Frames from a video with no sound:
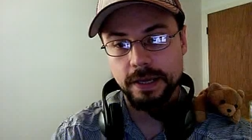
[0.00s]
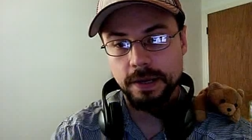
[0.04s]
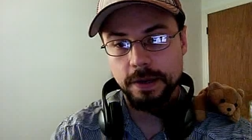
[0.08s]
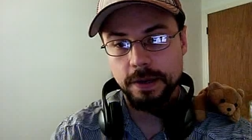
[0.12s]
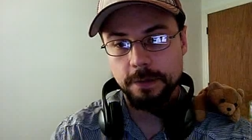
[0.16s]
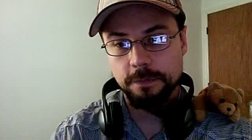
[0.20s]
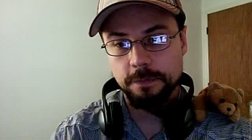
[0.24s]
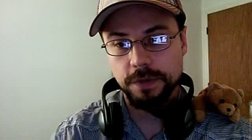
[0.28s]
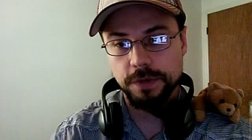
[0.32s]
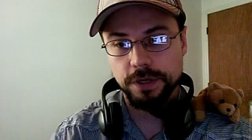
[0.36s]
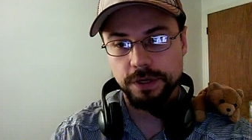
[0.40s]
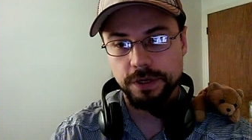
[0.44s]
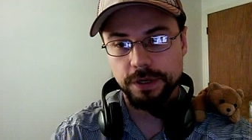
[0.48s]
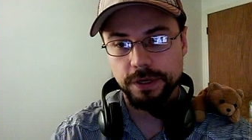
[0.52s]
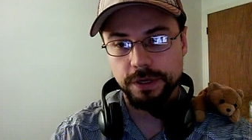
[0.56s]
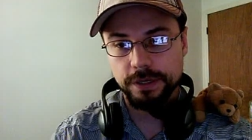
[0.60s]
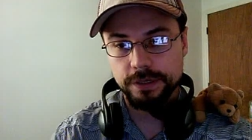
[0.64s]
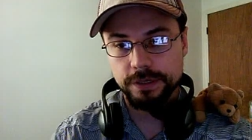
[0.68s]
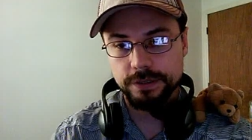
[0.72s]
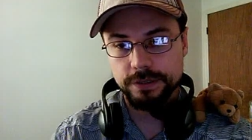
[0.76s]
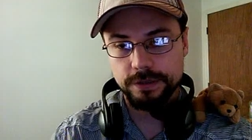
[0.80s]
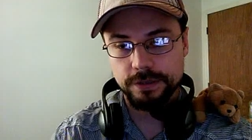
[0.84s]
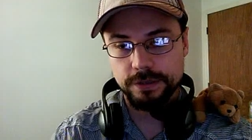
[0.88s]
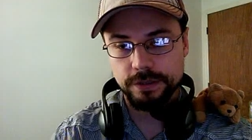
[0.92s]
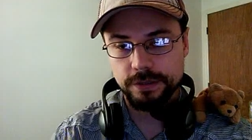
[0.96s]

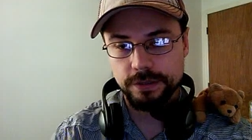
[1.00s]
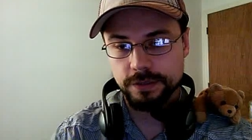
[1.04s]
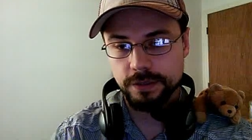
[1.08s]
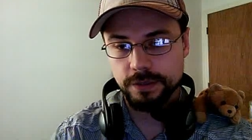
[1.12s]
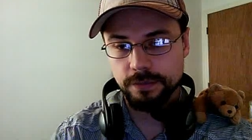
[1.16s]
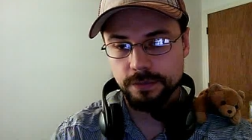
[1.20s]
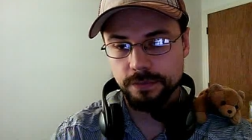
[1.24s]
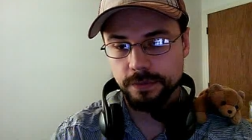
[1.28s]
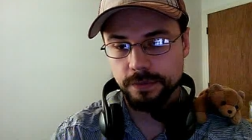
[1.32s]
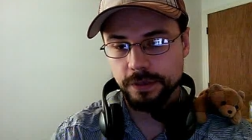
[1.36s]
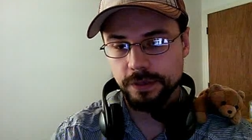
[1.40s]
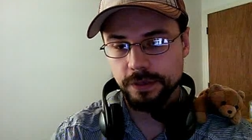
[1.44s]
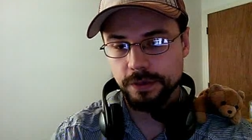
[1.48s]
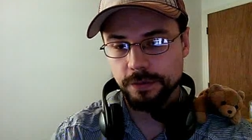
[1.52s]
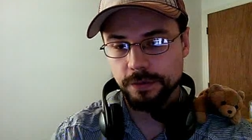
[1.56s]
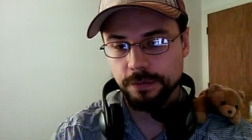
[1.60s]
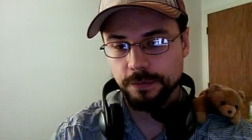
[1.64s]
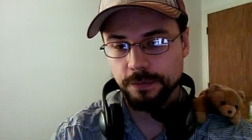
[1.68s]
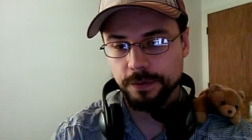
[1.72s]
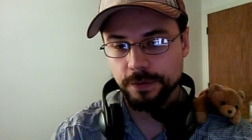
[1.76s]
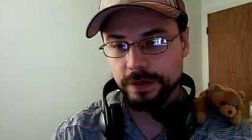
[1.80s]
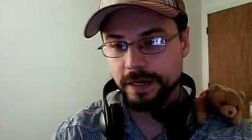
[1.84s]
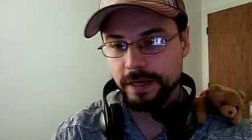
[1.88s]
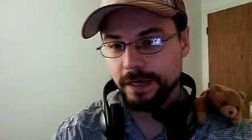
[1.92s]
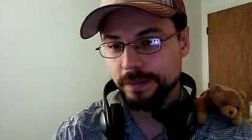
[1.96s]
because simply
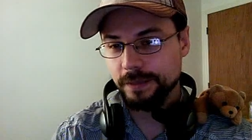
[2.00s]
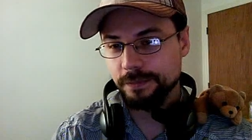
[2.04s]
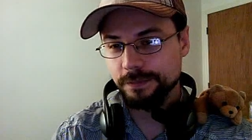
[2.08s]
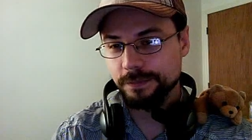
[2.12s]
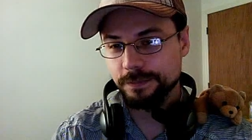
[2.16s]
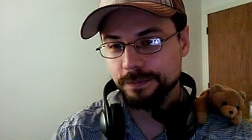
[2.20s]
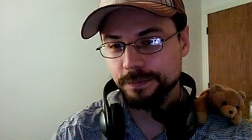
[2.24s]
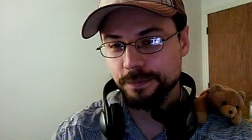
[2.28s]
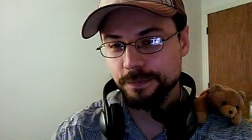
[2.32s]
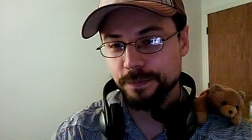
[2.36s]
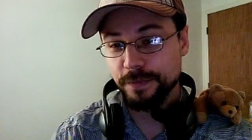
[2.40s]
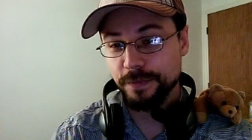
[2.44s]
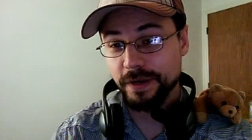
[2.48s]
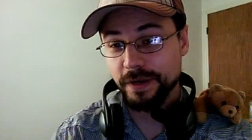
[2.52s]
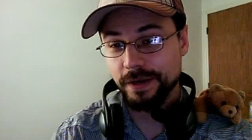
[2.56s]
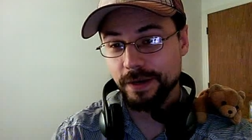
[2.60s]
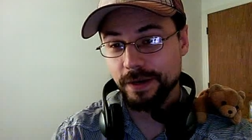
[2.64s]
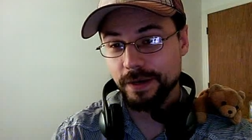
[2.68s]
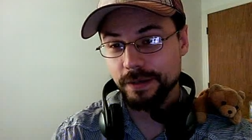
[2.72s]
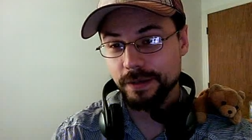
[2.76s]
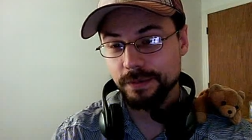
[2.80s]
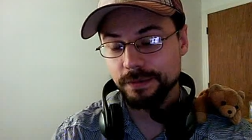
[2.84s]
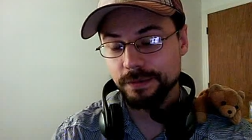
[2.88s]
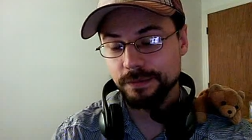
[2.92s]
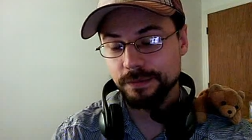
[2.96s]
we're not
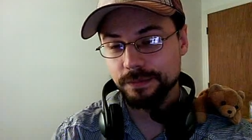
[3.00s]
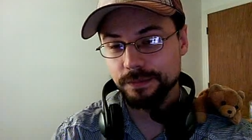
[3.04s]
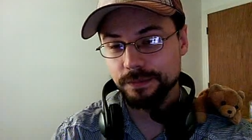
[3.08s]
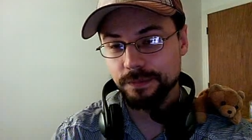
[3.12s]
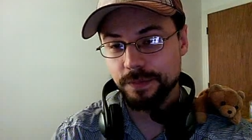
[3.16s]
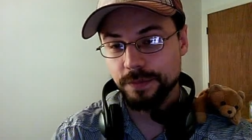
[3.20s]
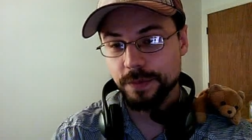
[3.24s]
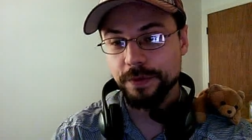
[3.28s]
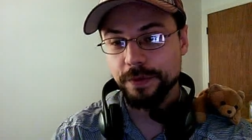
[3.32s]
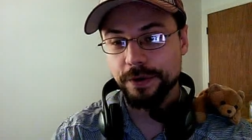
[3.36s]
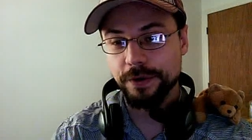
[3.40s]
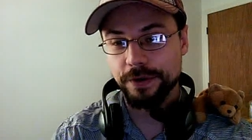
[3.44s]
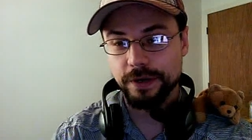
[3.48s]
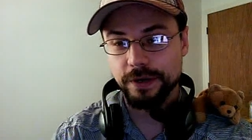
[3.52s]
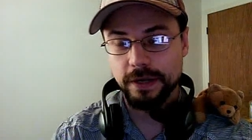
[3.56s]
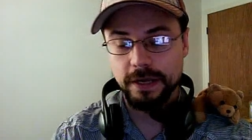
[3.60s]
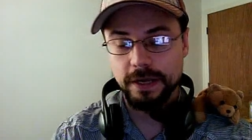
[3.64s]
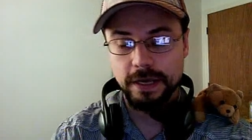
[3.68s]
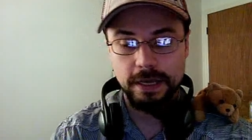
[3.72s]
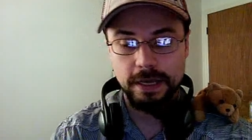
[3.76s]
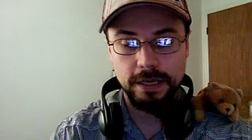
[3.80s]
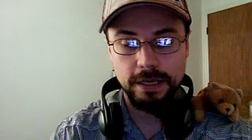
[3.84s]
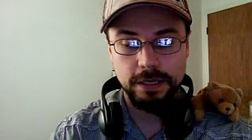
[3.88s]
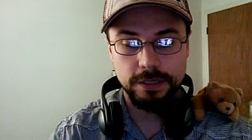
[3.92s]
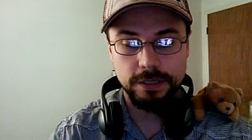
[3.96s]
uh, prepared
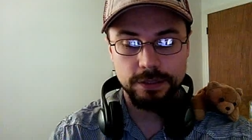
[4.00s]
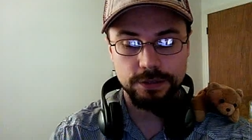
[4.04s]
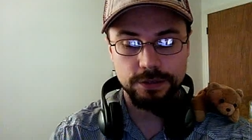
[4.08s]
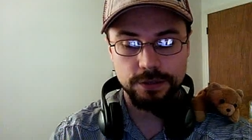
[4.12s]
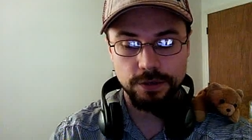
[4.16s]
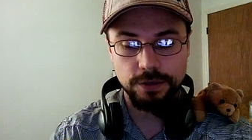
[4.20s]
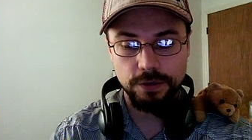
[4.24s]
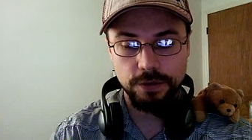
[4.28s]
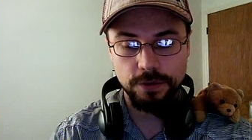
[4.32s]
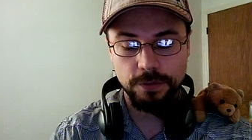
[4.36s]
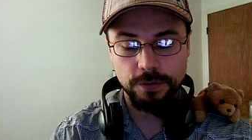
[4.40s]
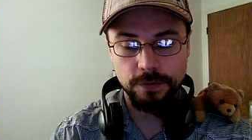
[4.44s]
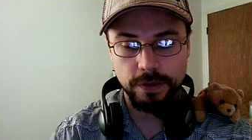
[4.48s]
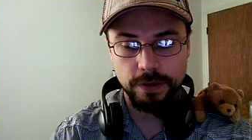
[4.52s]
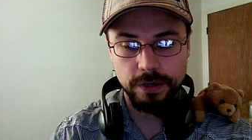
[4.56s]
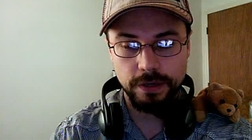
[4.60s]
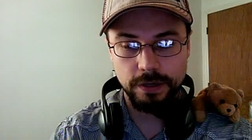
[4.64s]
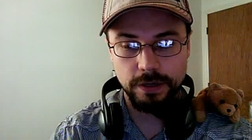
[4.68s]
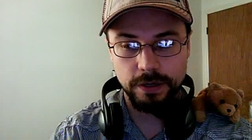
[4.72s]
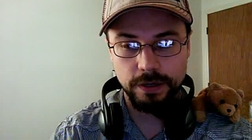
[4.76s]
so uh,